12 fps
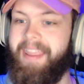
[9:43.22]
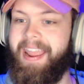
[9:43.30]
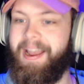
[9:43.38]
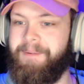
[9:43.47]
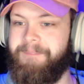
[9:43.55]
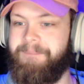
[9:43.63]

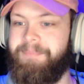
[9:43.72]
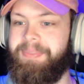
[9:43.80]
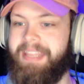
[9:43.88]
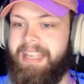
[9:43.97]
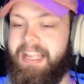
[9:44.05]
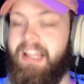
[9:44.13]
Yeah.
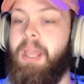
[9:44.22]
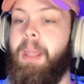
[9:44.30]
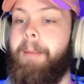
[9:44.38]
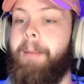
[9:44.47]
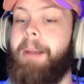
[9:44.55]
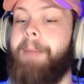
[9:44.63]

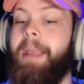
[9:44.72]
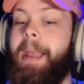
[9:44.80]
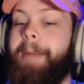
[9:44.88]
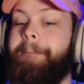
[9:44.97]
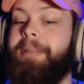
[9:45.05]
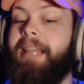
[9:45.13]
My
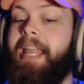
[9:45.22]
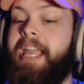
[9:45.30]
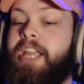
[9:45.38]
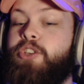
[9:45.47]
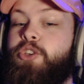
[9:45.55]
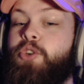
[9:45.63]
man
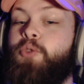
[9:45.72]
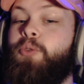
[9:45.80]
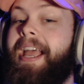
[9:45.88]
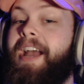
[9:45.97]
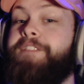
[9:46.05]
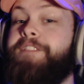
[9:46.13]
played you
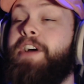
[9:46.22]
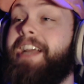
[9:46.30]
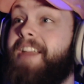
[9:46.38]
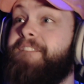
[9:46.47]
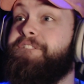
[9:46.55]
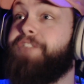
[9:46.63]
like a
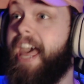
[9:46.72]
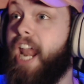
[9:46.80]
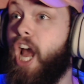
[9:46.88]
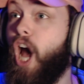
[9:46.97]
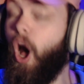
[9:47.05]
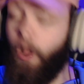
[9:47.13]
fucking
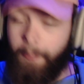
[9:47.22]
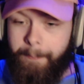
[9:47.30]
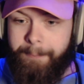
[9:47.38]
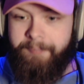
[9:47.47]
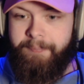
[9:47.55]
pharaoh!